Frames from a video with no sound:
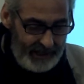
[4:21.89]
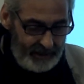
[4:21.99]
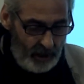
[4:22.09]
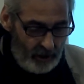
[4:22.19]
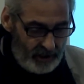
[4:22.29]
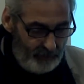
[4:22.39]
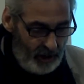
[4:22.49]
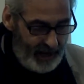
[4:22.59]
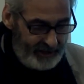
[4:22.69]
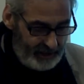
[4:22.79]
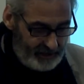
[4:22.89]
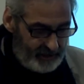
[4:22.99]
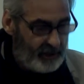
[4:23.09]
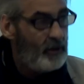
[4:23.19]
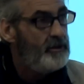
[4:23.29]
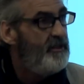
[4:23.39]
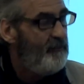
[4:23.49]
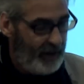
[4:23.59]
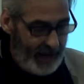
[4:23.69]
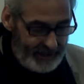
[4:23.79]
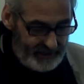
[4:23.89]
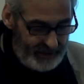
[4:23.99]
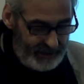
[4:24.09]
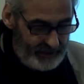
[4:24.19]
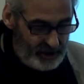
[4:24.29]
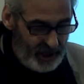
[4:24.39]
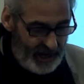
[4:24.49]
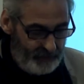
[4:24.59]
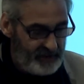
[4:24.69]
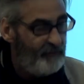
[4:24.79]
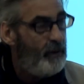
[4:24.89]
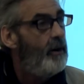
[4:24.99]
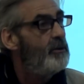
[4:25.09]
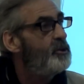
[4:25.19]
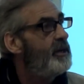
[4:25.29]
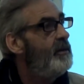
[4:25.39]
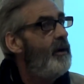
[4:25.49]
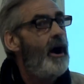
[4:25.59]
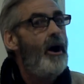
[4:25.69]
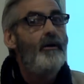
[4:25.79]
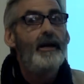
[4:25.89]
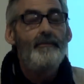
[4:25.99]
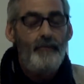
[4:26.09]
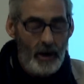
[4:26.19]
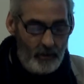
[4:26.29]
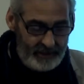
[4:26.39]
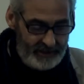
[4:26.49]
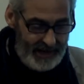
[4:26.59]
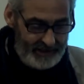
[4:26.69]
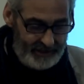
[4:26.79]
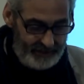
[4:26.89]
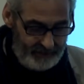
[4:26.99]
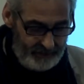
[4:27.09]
it occupied an exclusive place in the inner chambers of poetry where only poets enter.